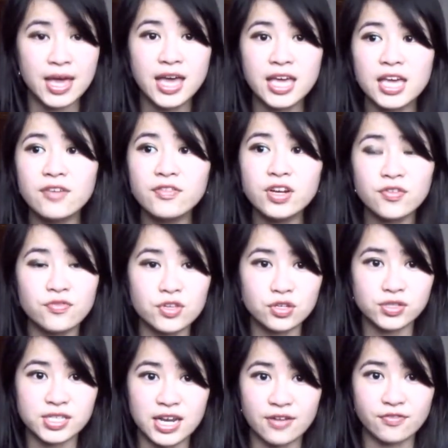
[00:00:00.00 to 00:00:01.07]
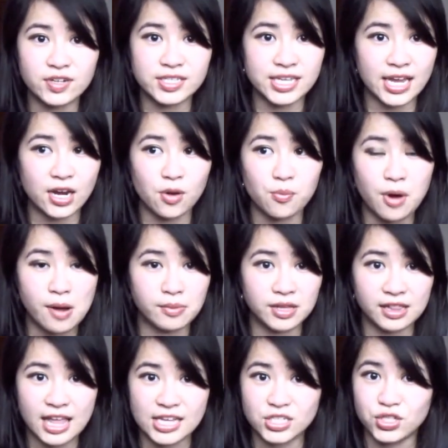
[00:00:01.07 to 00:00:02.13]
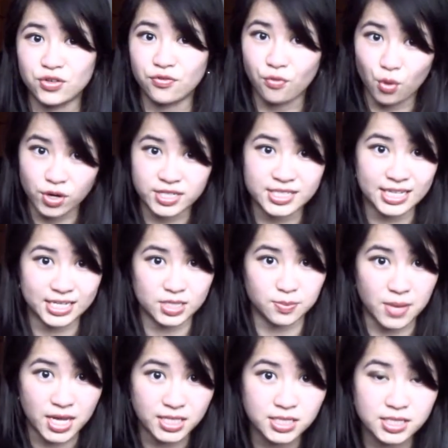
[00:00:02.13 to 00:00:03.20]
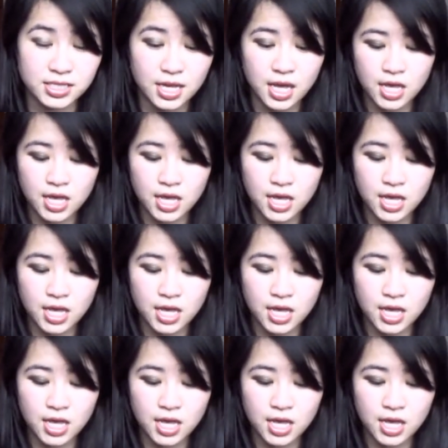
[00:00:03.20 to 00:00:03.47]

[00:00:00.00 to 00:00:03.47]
Even if you use it every day, it'll probably last you 4 to 6 months.